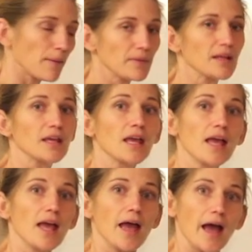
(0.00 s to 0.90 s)
happening
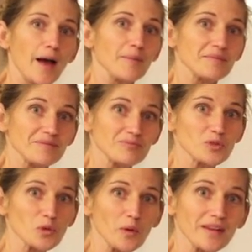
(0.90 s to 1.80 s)
um,
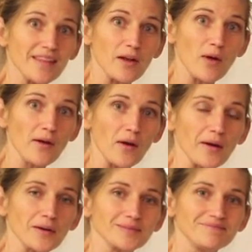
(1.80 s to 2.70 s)
stored in that rock
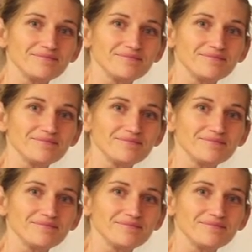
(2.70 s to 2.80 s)
record.